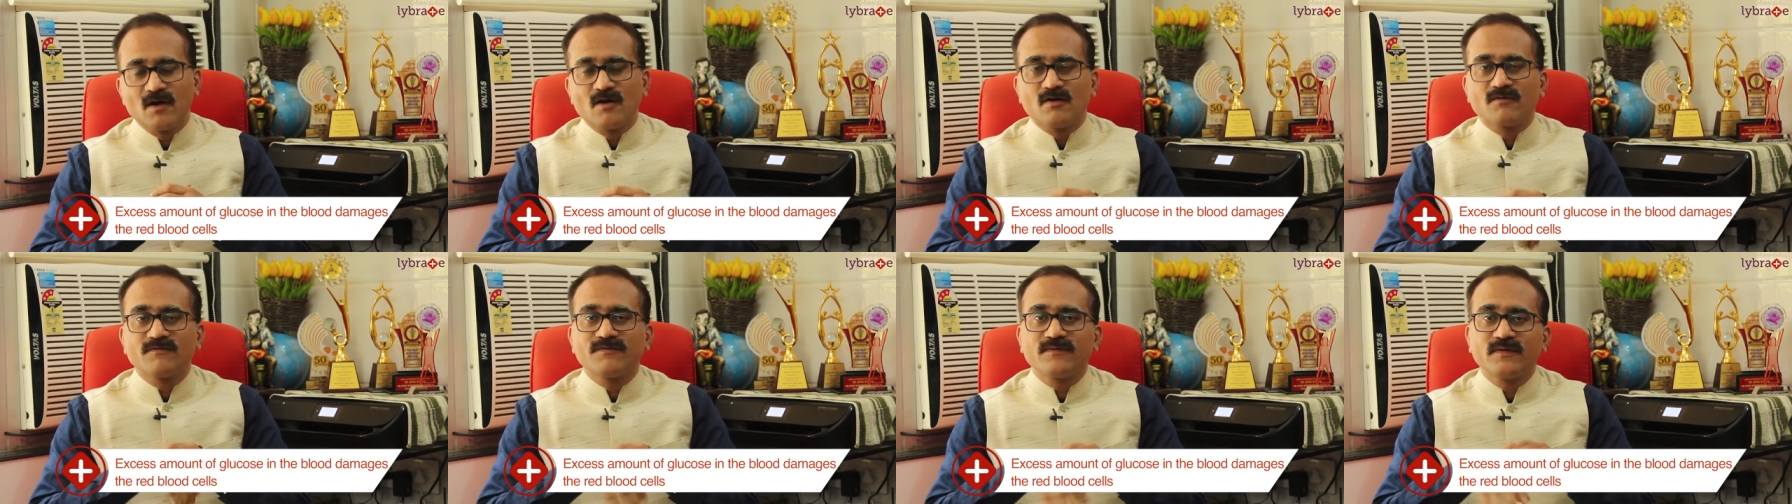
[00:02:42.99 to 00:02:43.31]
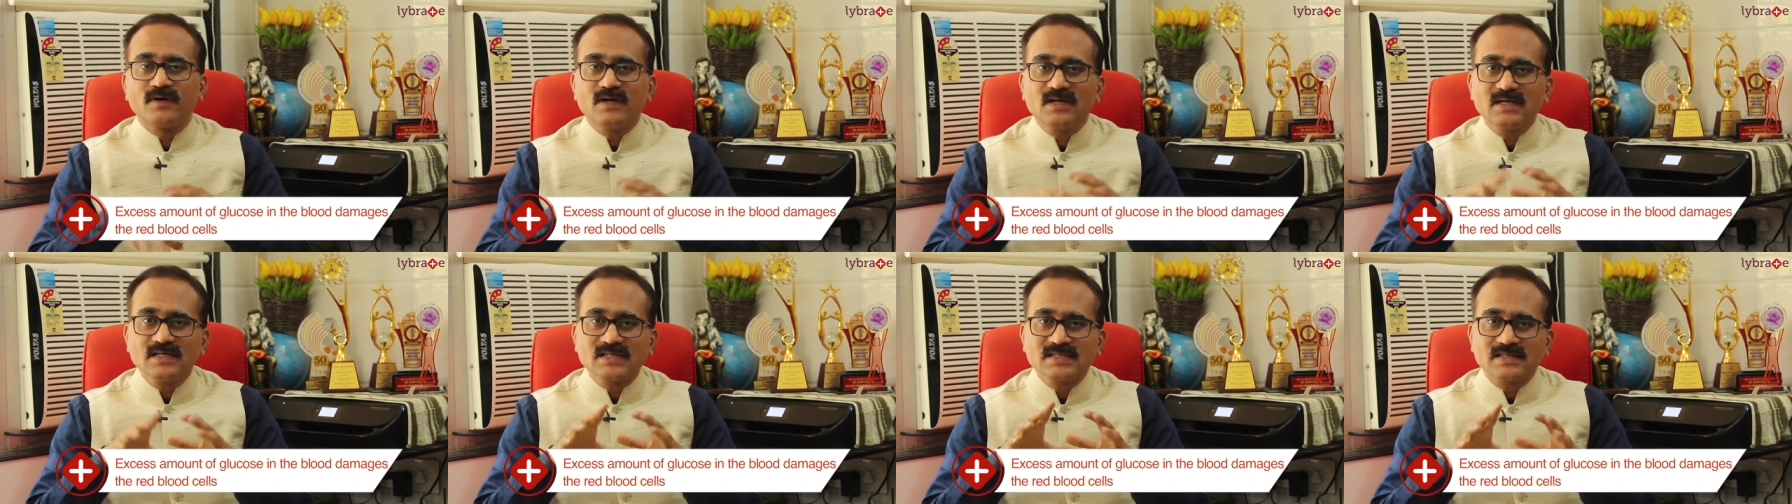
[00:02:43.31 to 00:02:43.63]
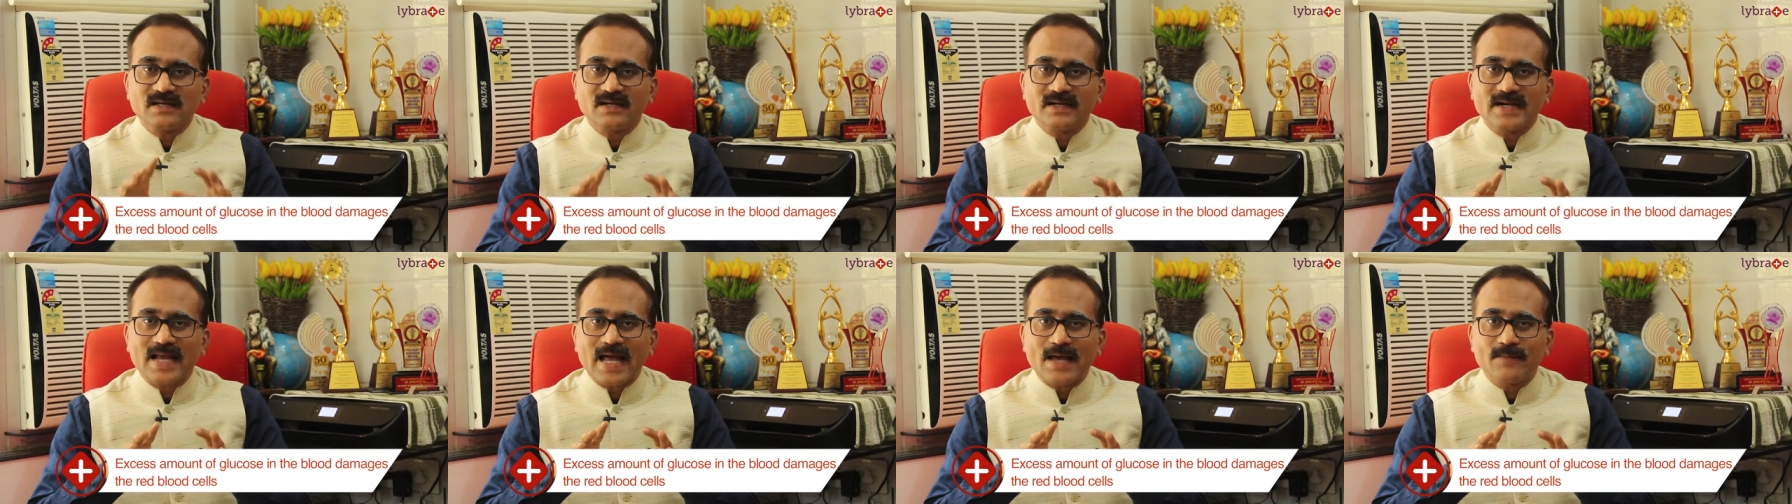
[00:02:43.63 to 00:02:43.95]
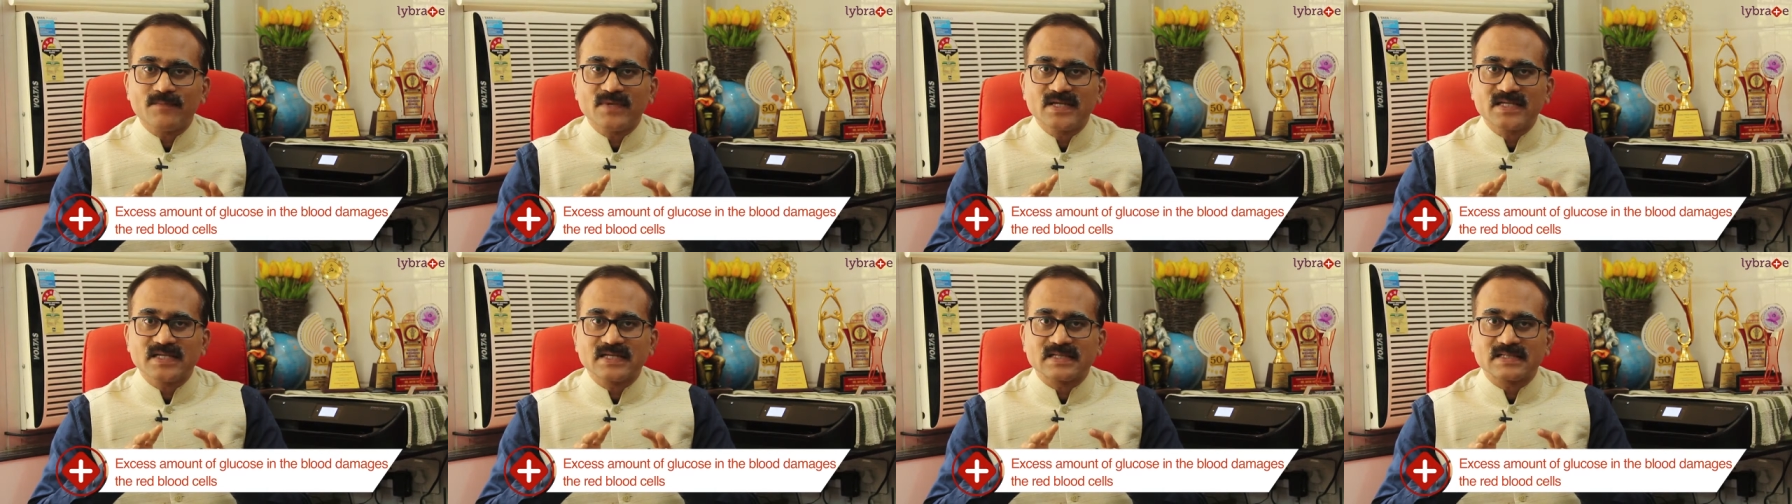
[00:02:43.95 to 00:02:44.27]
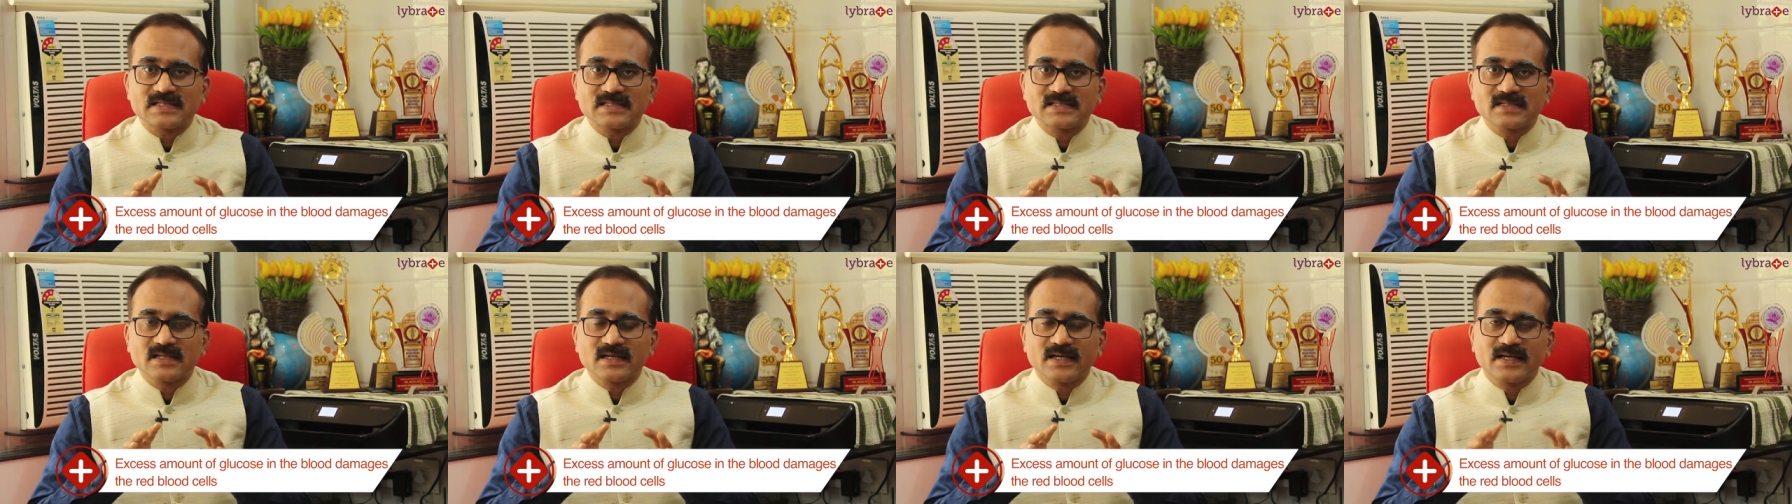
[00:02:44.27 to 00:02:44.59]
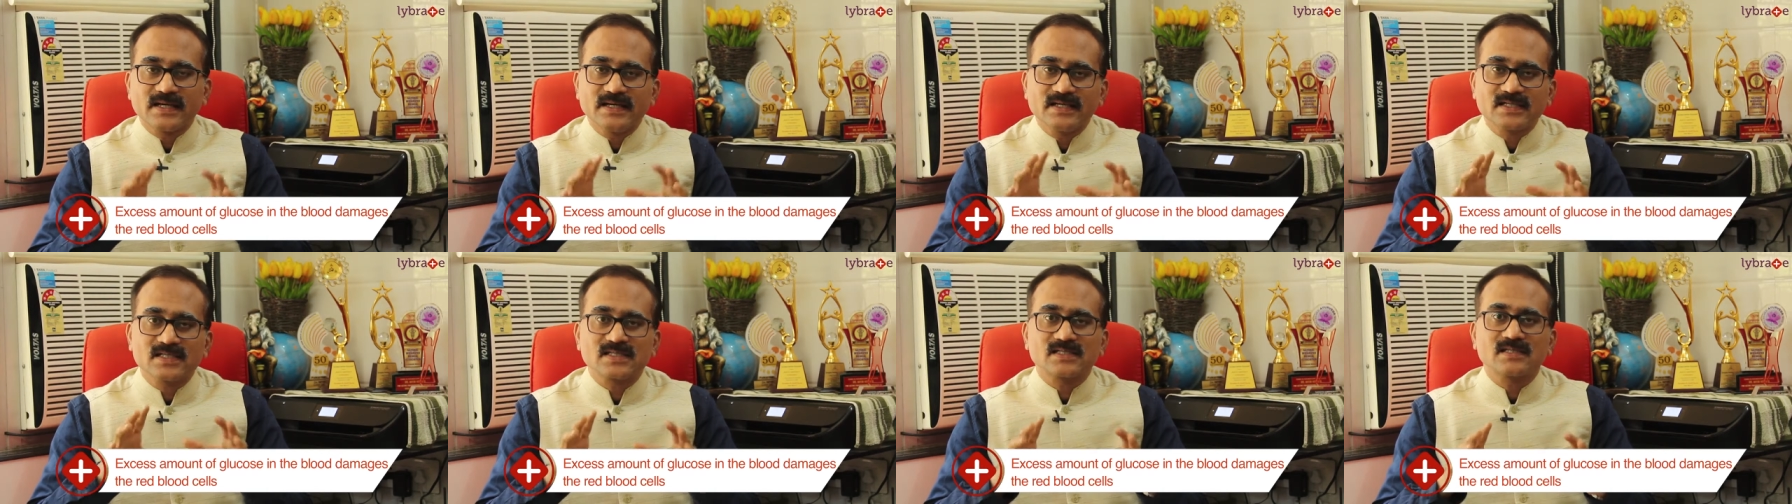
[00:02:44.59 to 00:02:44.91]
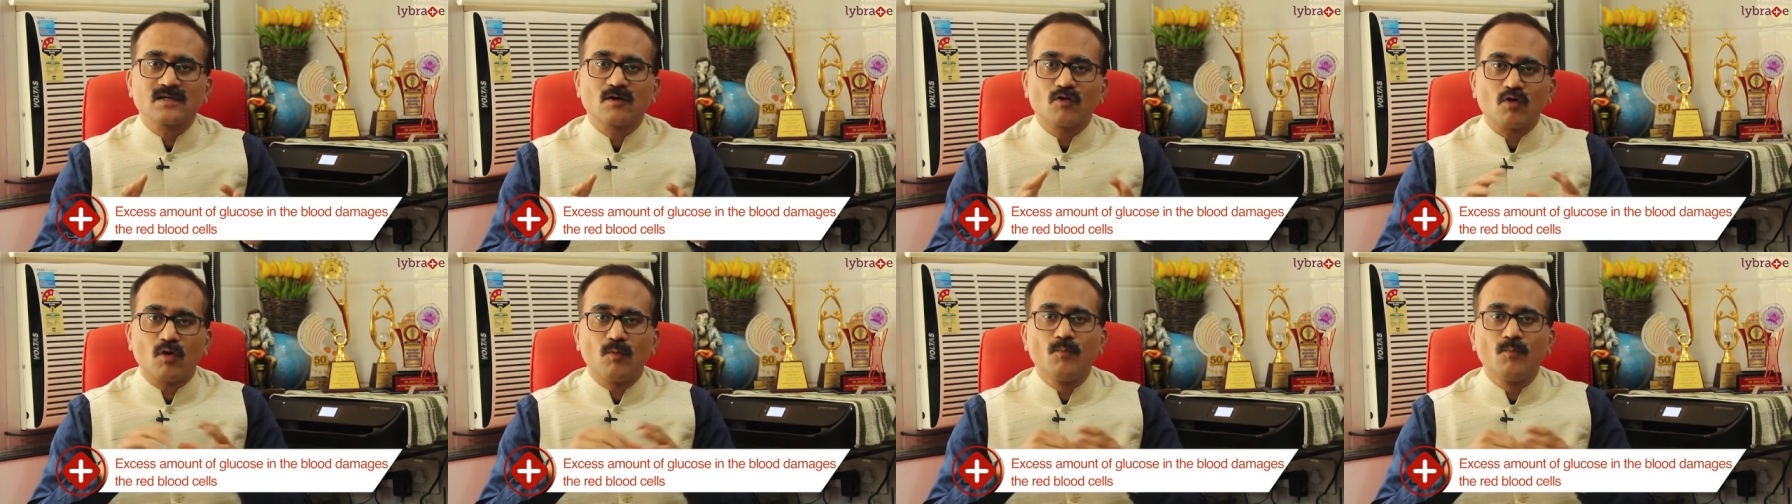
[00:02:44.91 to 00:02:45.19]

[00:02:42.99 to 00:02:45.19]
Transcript: first damages its